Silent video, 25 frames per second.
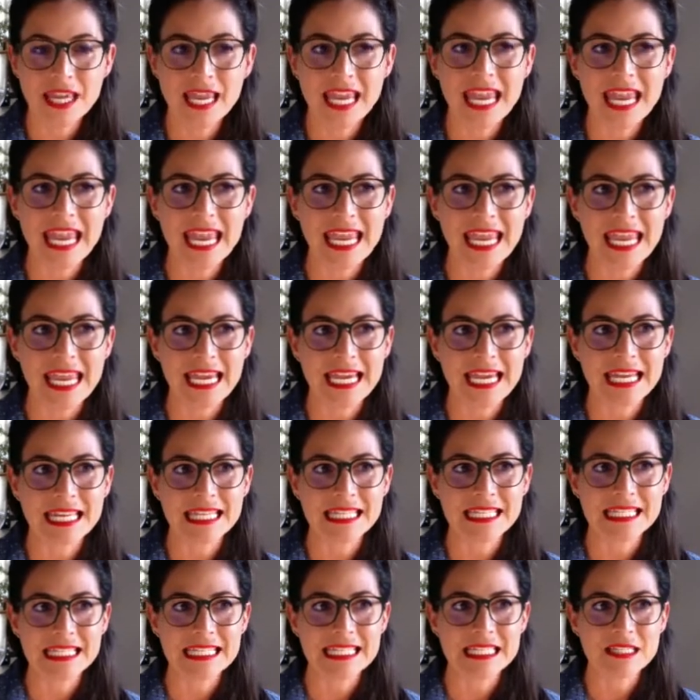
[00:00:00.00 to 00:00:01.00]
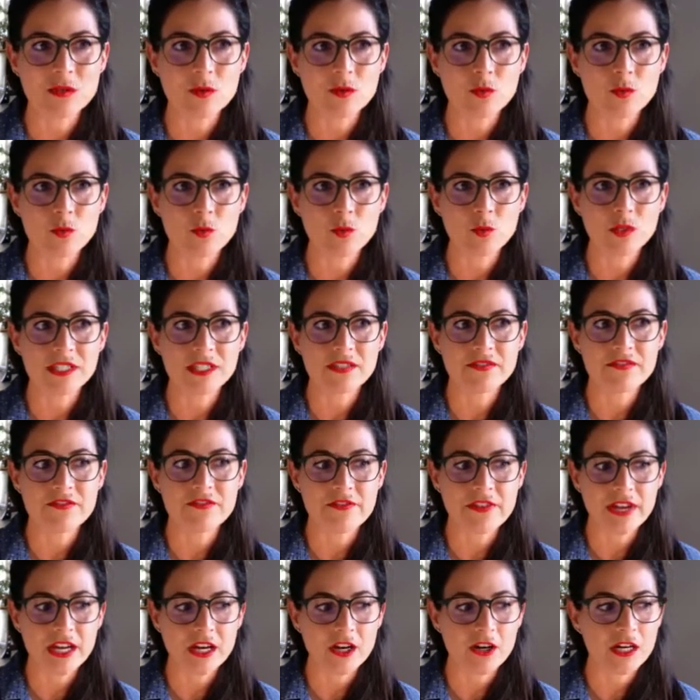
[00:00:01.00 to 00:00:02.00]
and was
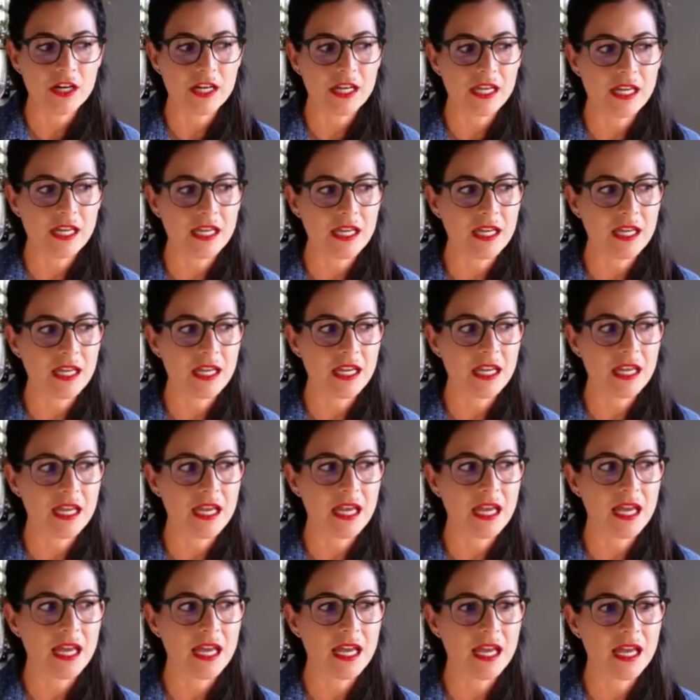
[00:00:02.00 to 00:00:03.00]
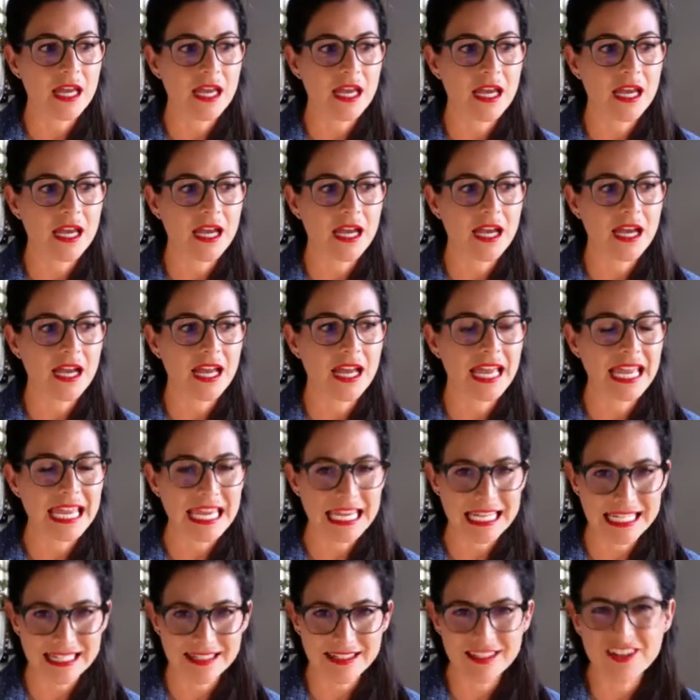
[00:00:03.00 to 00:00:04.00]
very
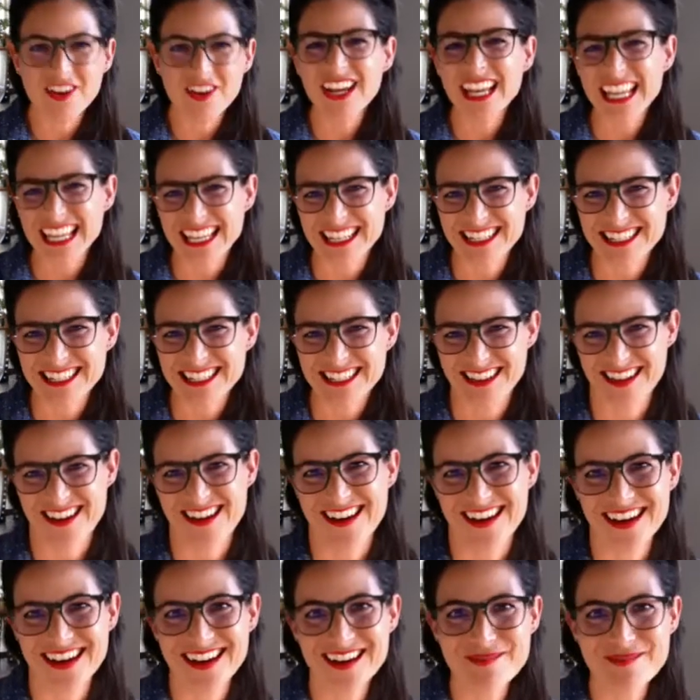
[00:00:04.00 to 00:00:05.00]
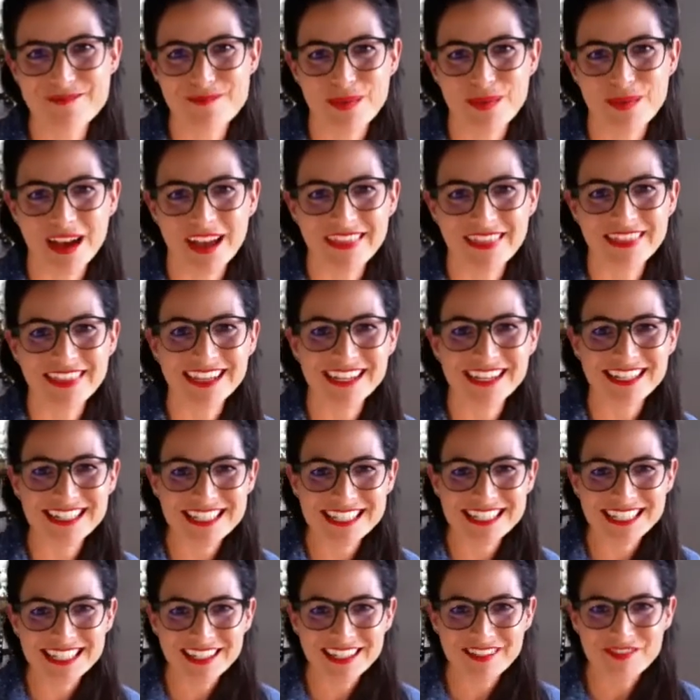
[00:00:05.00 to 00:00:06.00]
not anti, but the
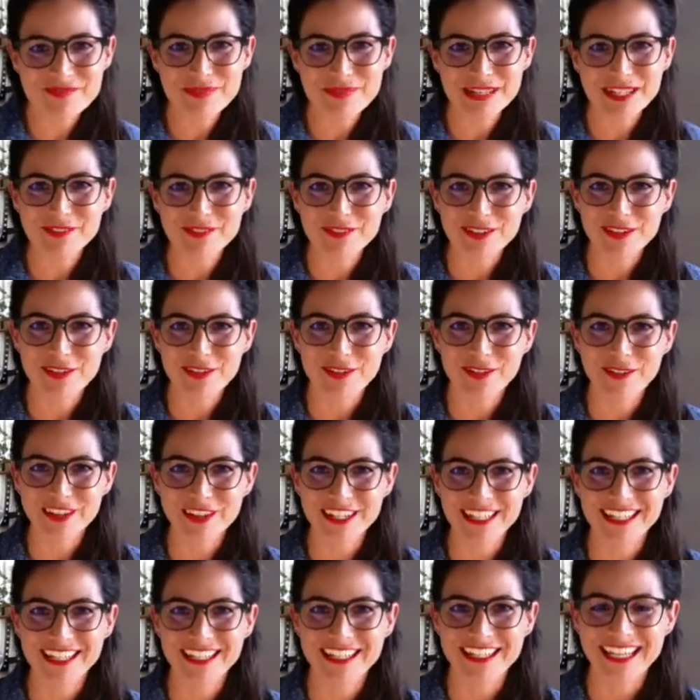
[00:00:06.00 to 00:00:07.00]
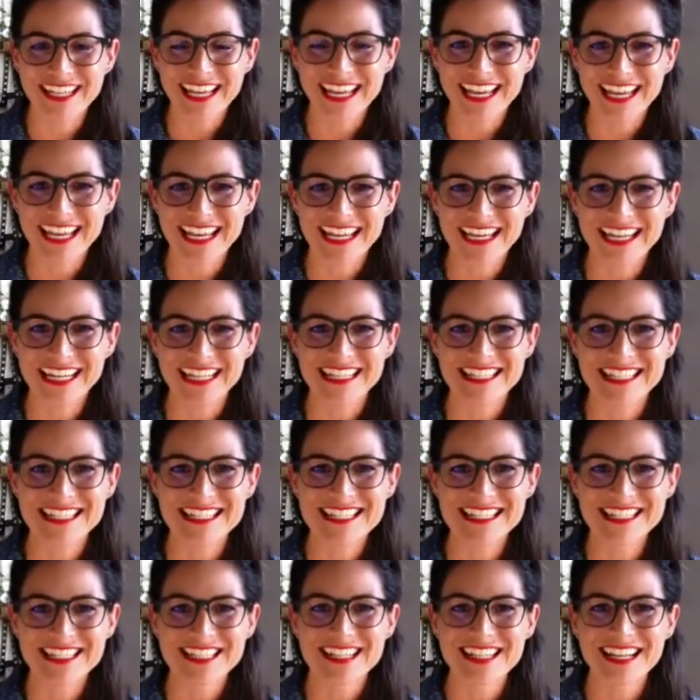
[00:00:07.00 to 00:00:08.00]
idea of being recorded and
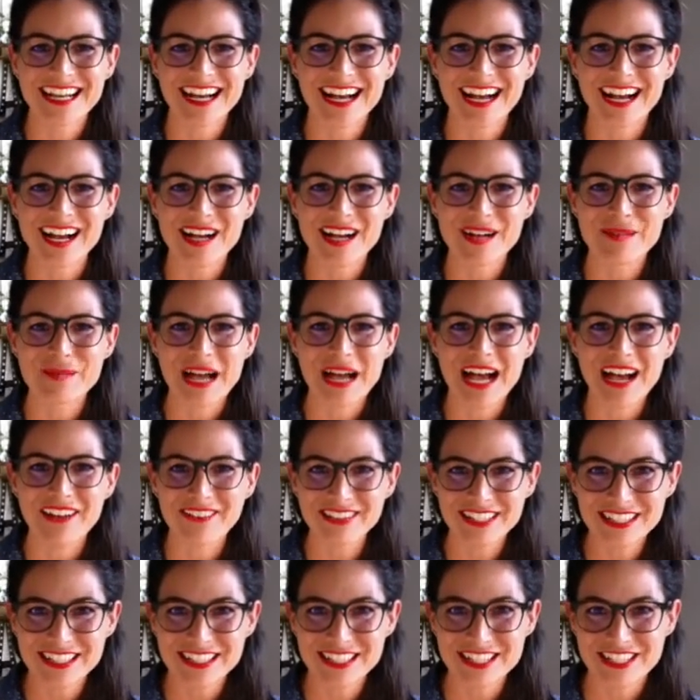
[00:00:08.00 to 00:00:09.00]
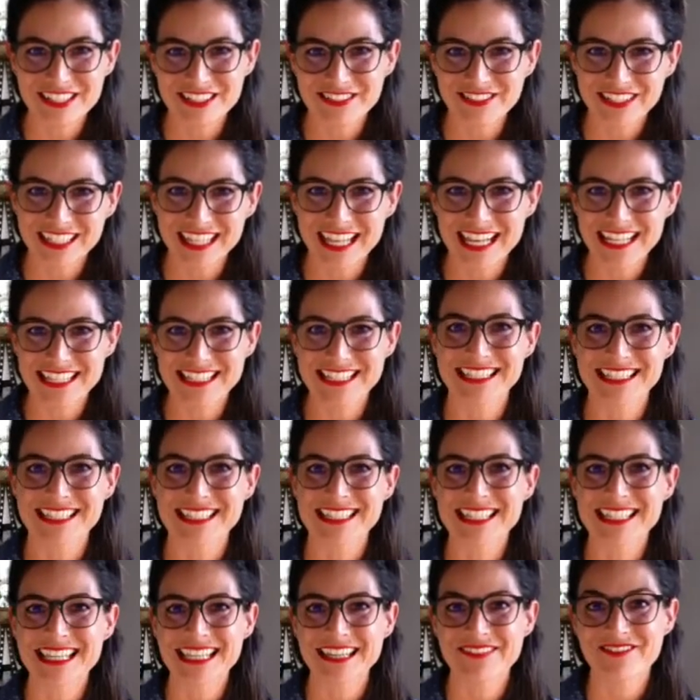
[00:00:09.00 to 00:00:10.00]
having to do
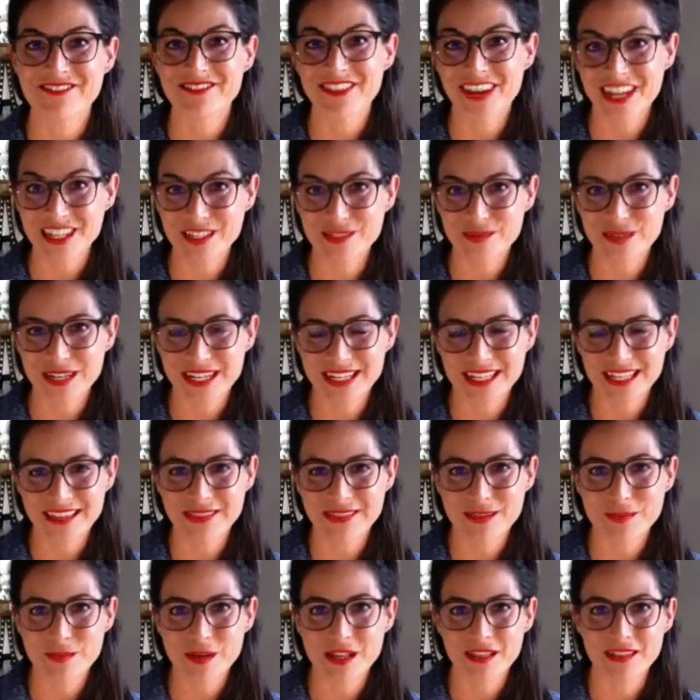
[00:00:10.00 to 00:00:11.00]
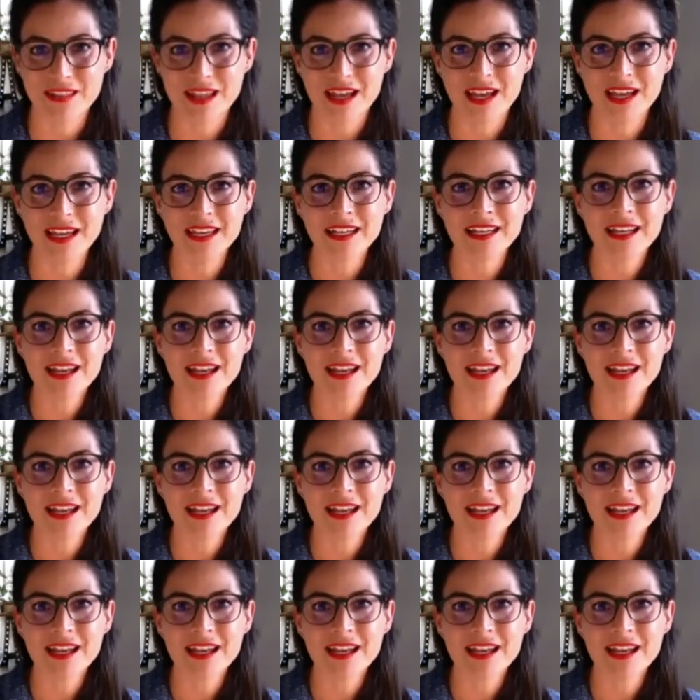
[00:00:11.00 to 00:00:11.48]
classes and find a way to get them online,